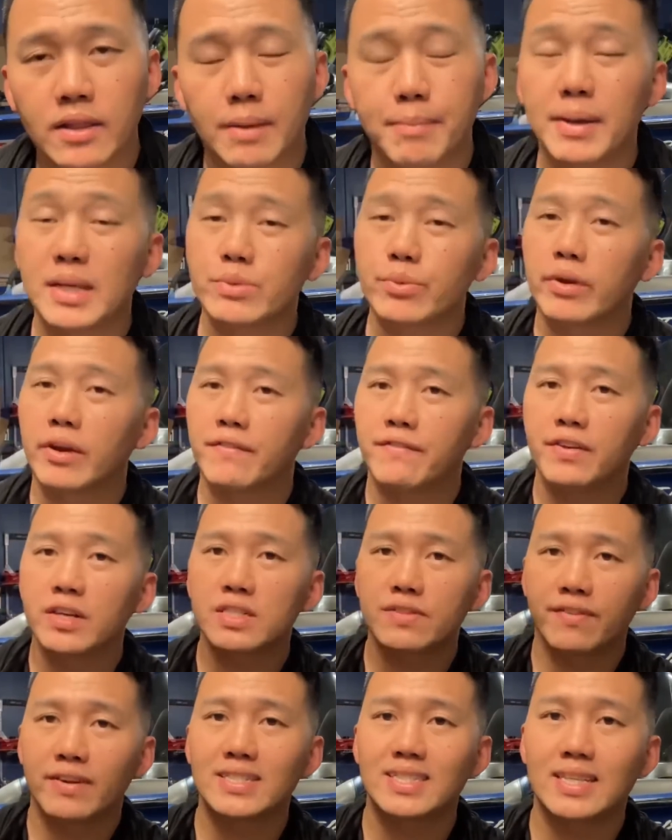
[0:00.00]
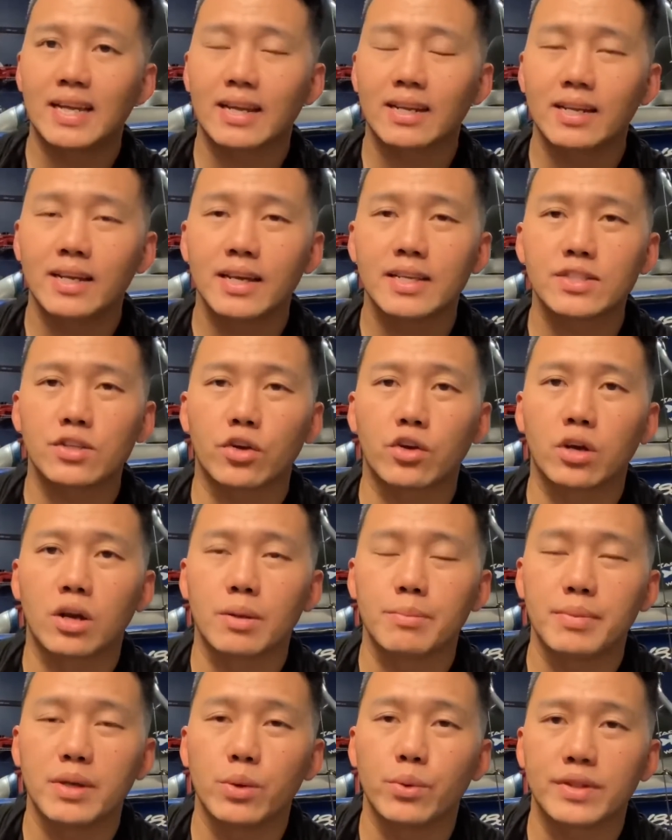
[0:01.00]
The best way to fish finesse techniques are gonna
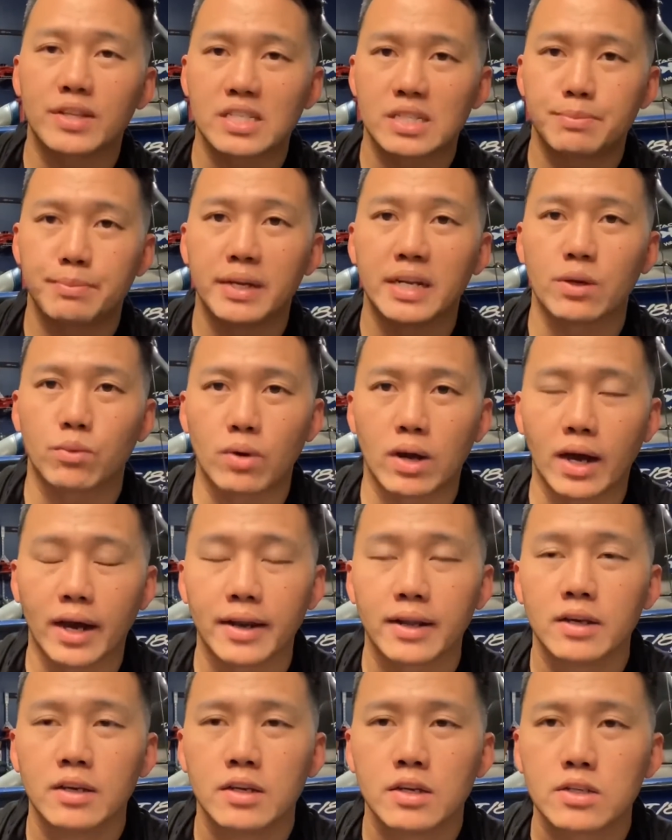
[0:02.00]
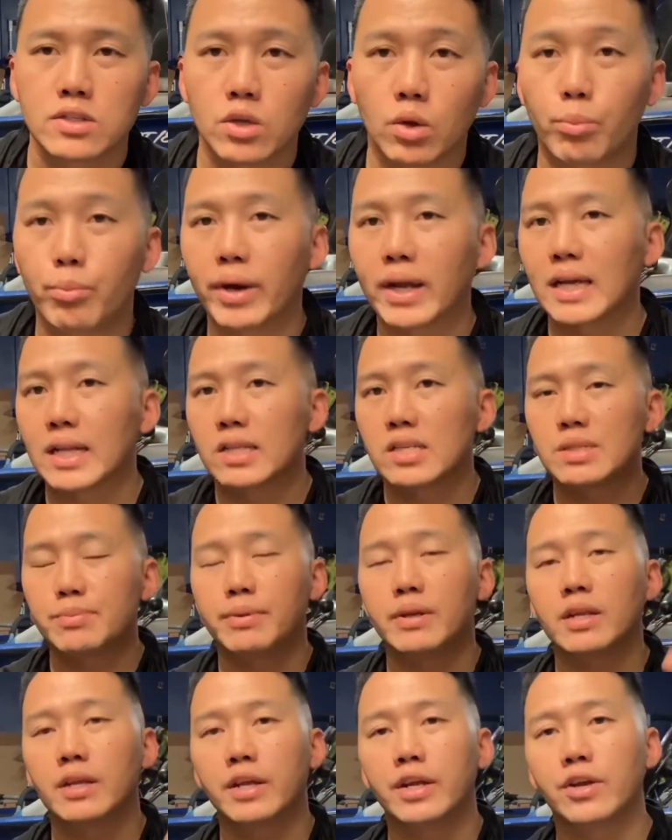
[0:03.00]
be with a spinning rod. So break out the
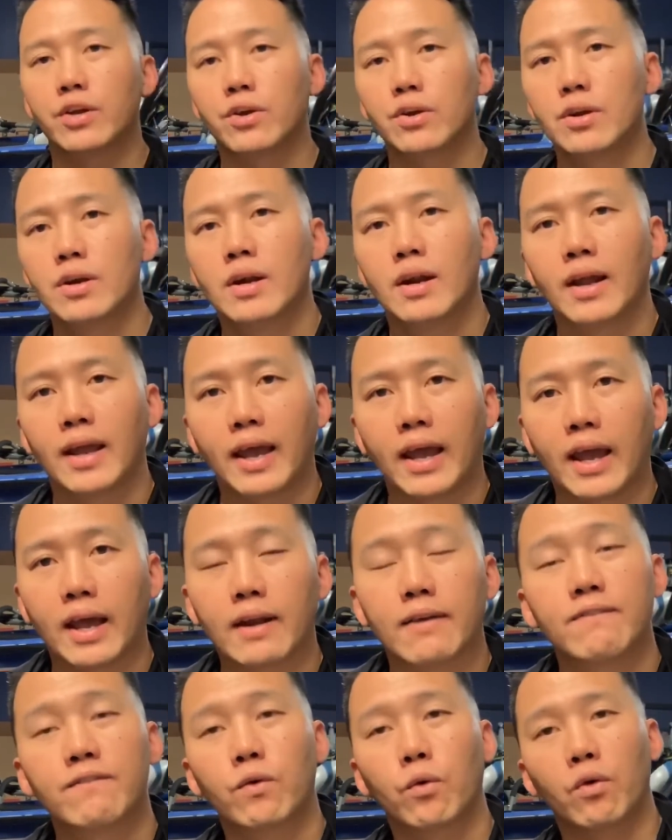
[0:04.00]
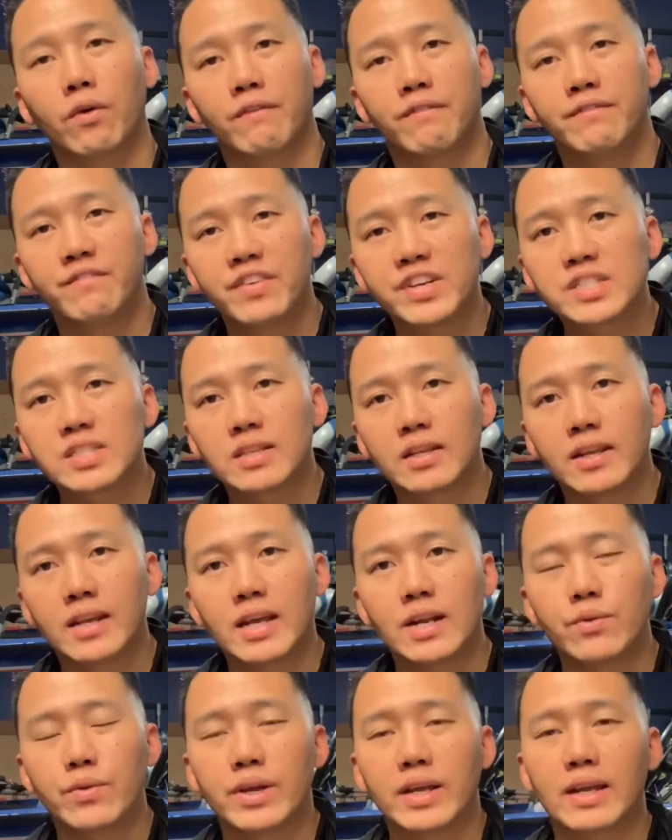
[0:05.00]
spinning gear, and for fishing the
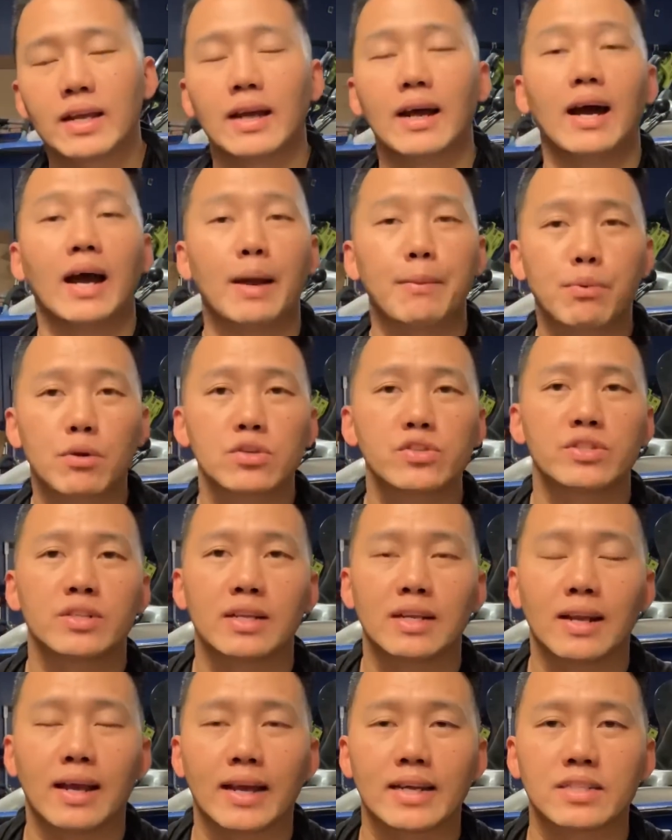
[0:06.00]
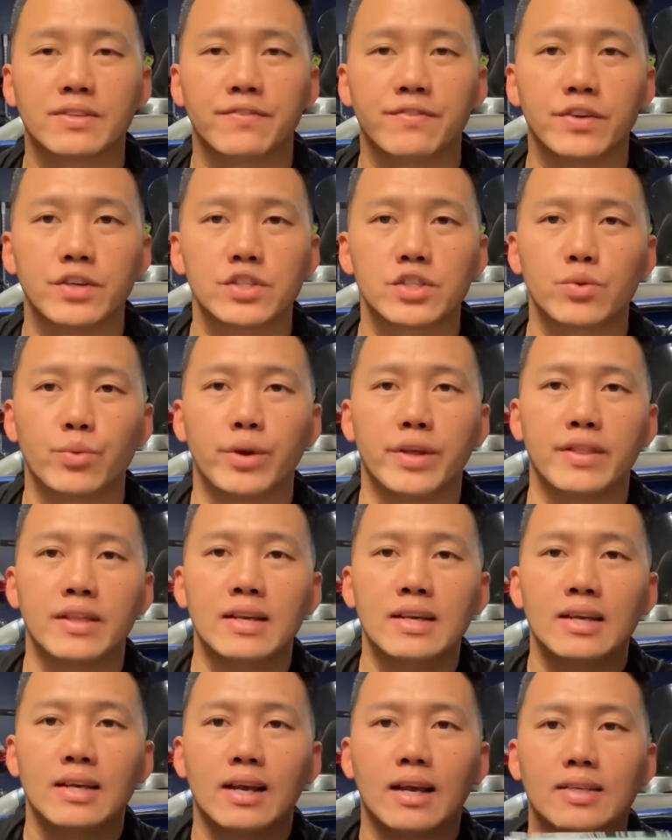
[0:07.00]
Ned Rig, I personally like to fish with
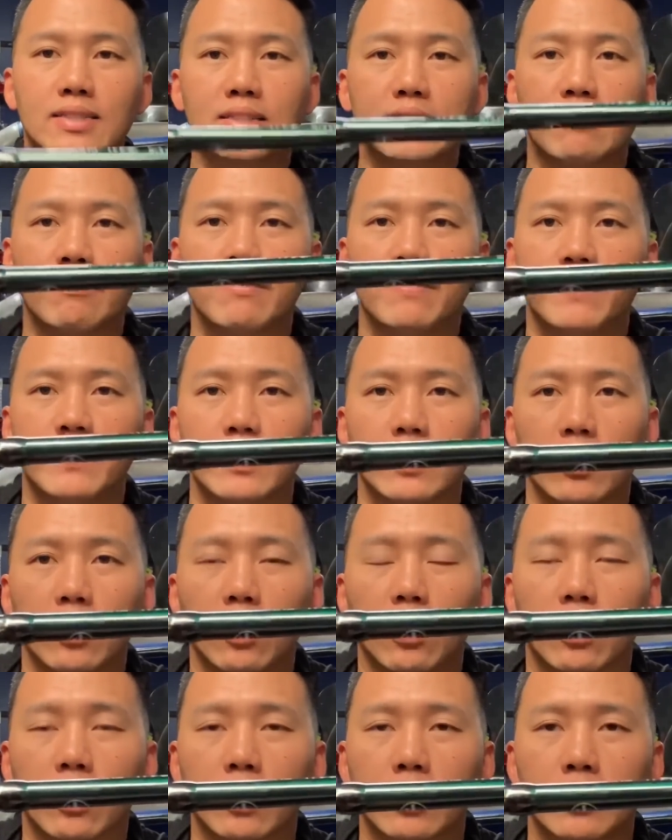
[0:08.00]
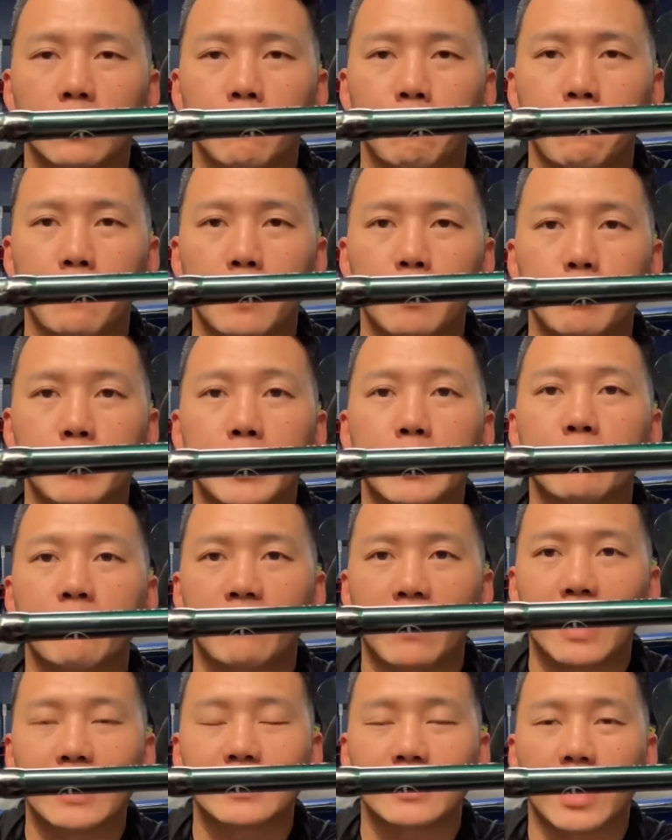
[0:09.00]
a 7-foot long, medium
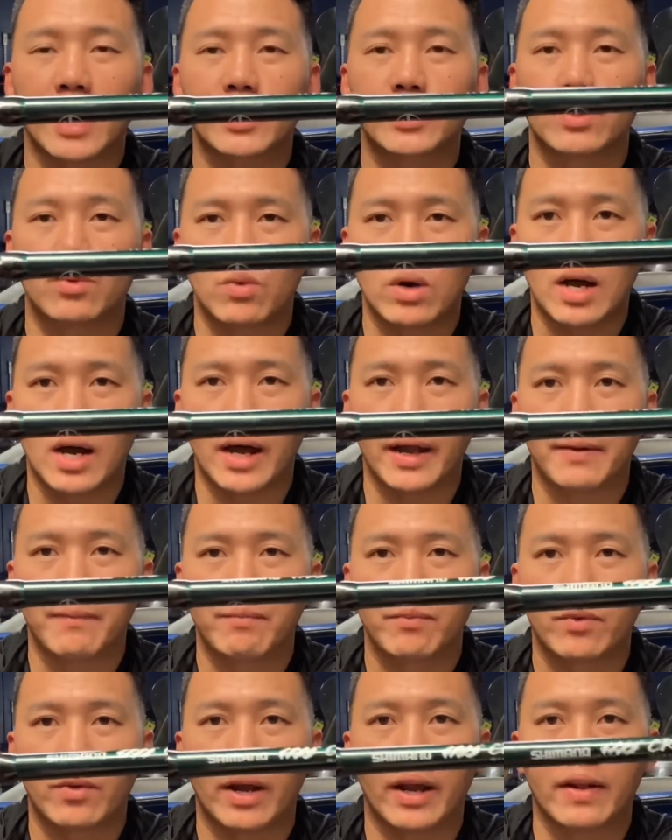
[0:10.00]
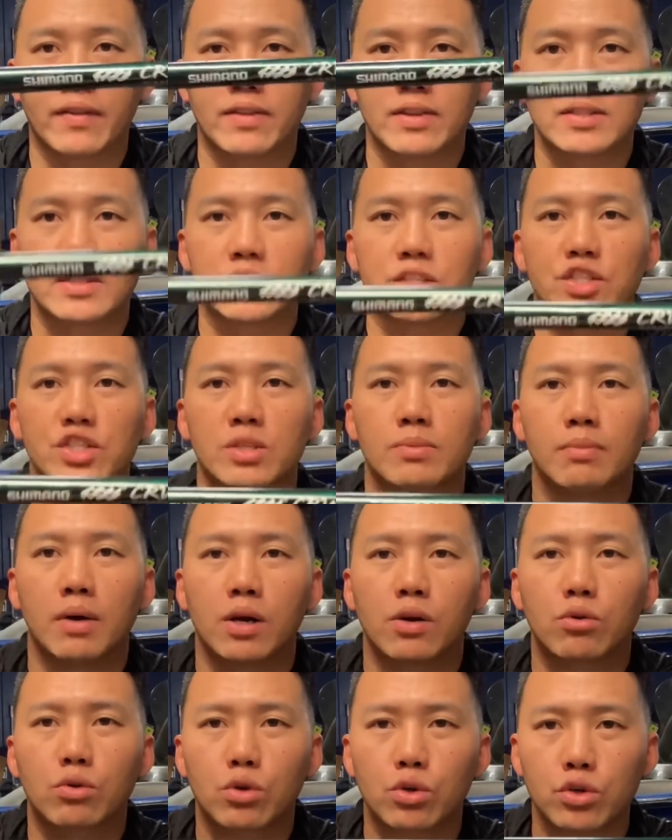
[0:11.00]
fast action rod, right? This is a
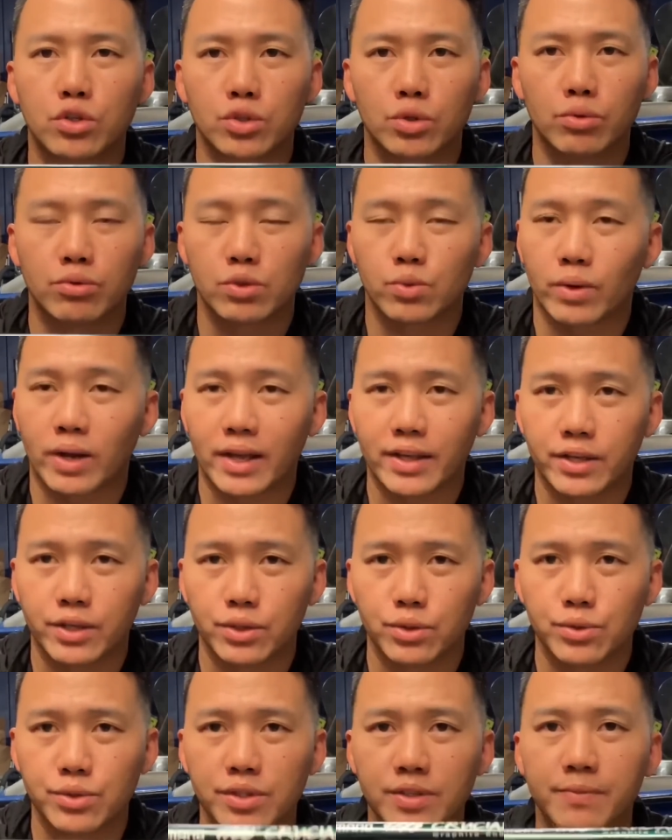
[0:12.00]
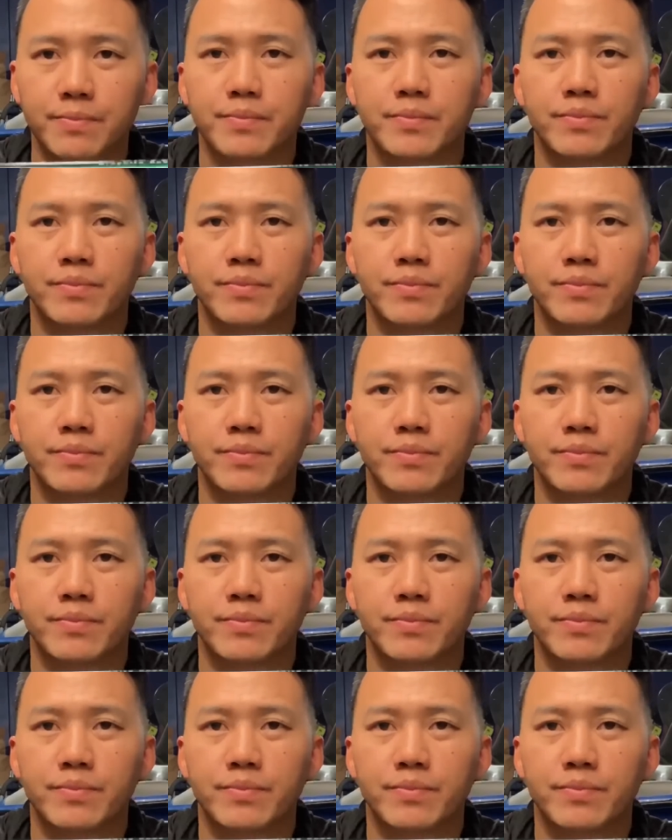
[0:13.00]
Shimano Crucial is what I use.